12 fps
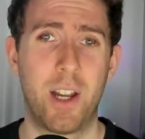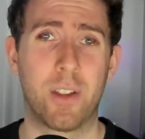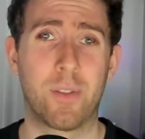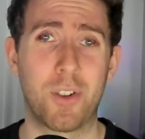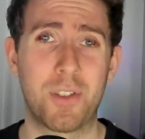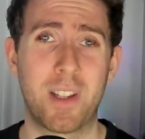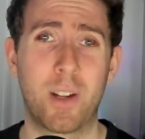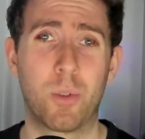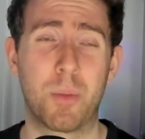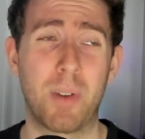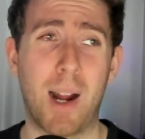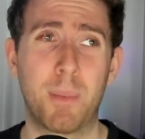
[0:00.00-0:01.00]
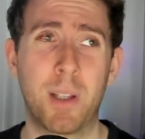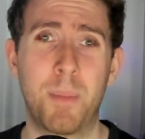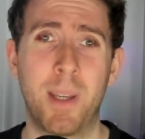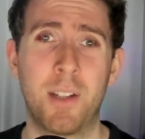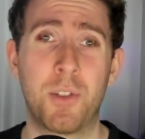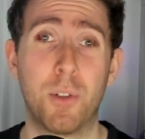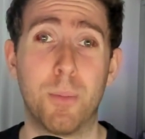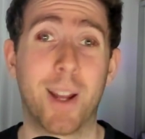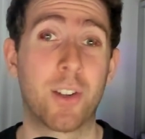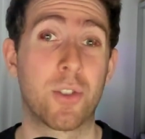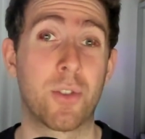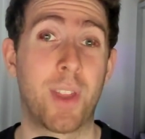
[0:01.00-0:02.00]
The first thing would probably be to
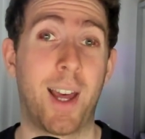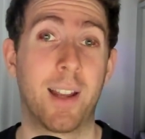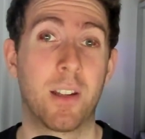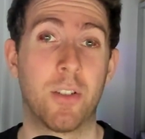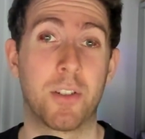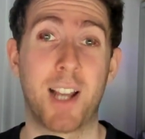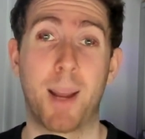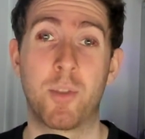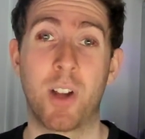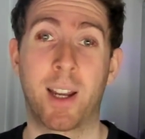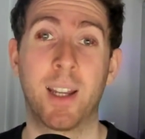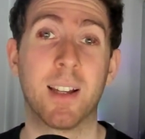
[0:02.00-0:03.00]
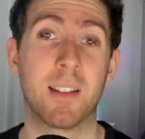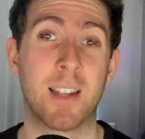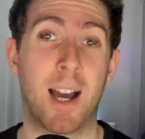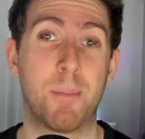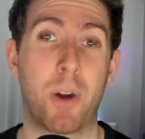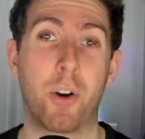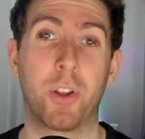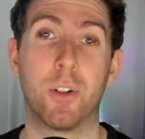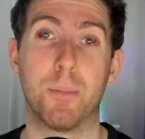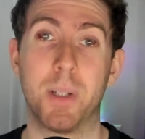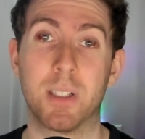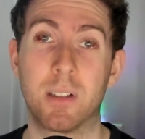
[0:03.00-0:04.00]
make sure that your type checking is not part of your
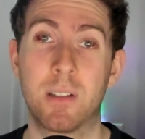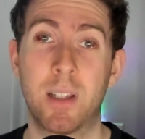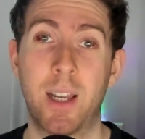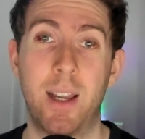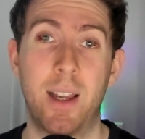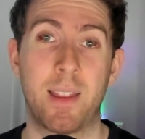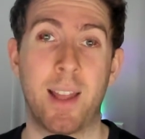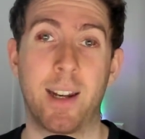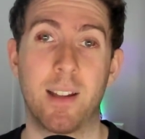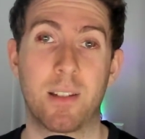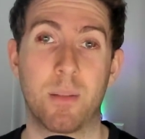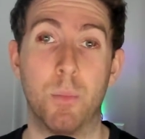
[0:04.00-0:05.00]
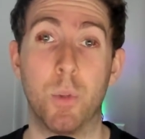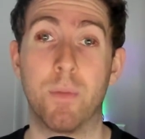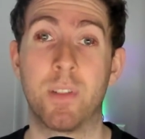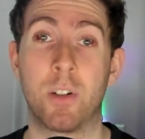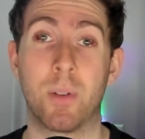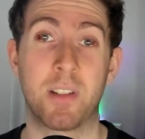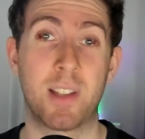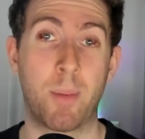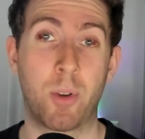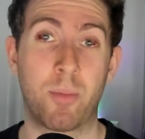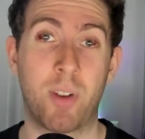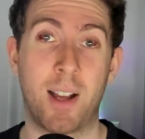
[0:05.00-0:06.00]
build, that it's moved to a
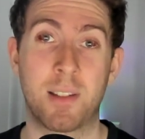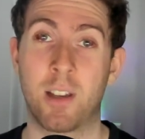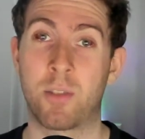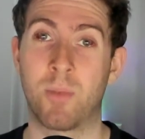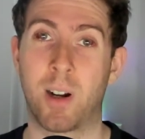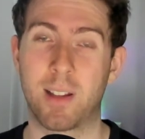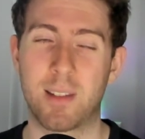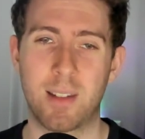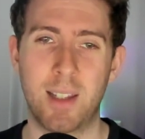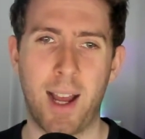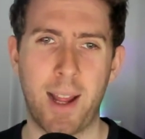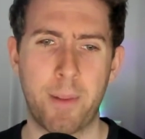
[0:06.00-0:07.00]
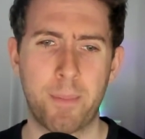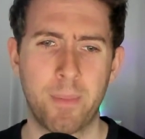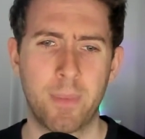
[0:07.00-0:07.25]
separate process run in CI.